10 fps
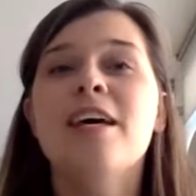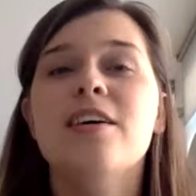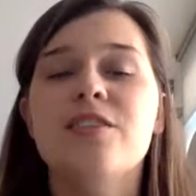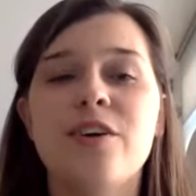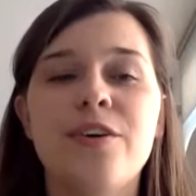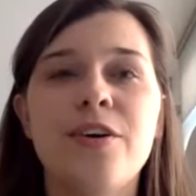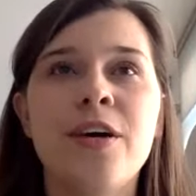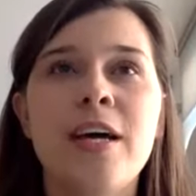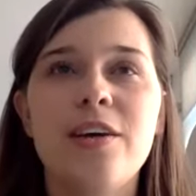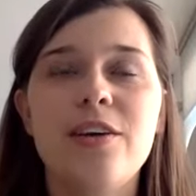So
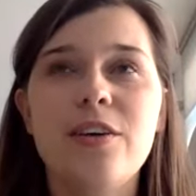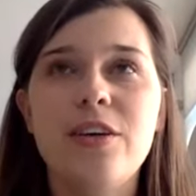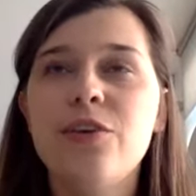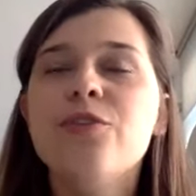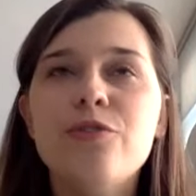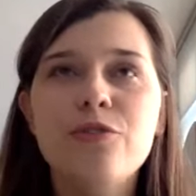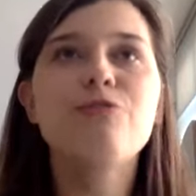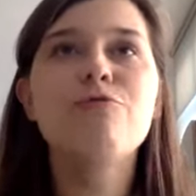you